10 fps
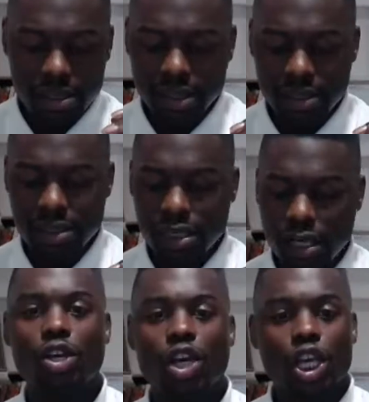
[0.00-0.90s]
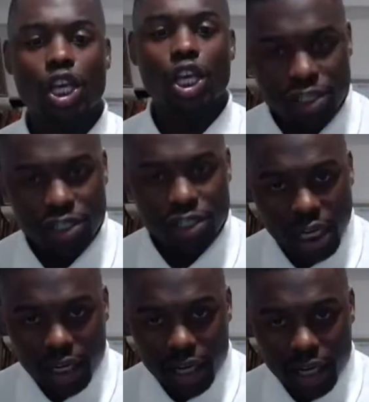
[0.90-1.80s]
Once it's not panicking,
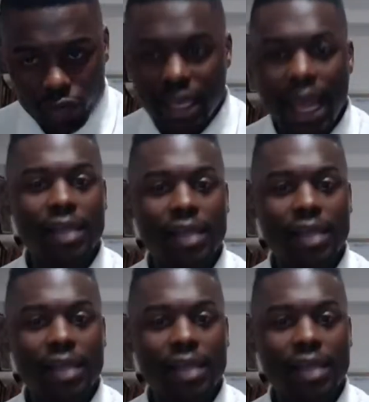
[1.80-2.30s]
you're actually